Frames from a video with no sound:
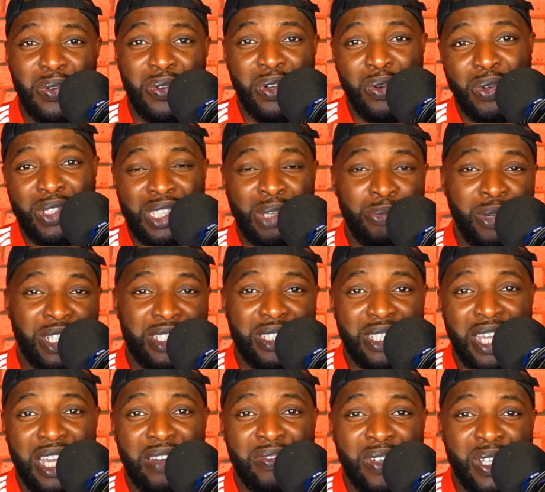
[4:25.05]
He was a bit
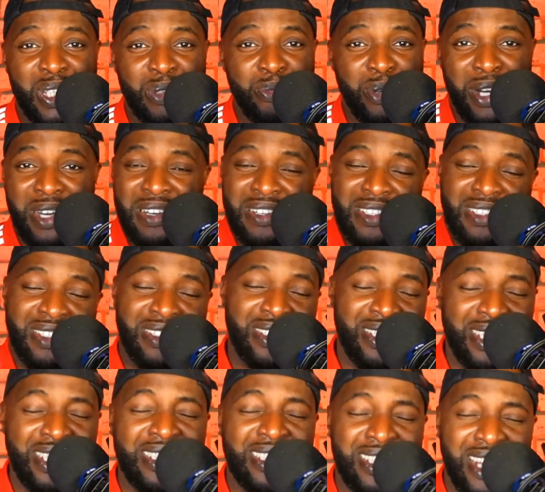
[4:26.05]
nervous, but
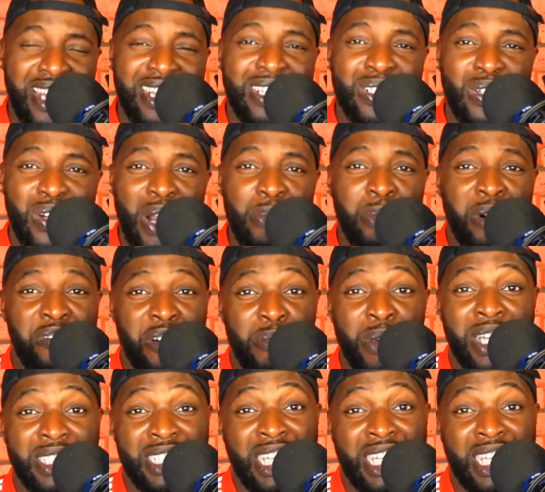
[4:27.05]
he still had an all right performance.